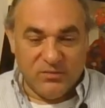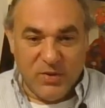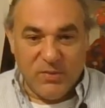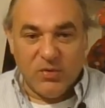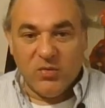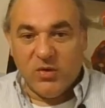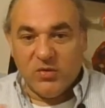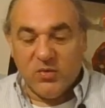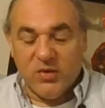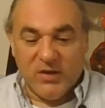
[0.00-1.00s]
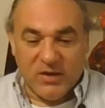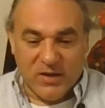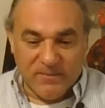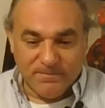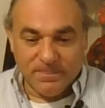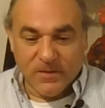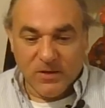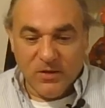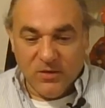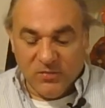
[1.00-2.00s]
people who are doing uh,
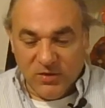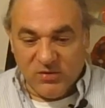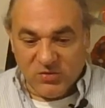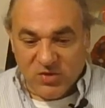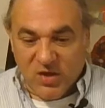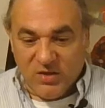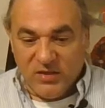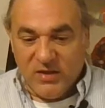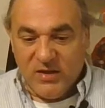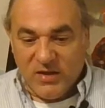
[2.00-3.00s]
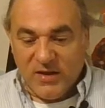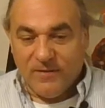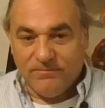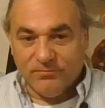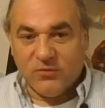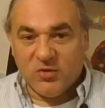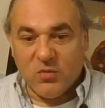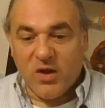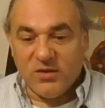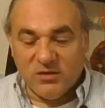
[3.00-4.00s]
research on the uh,
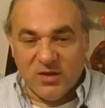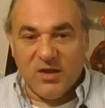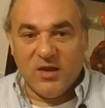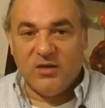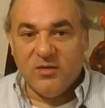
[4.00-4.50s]
squats and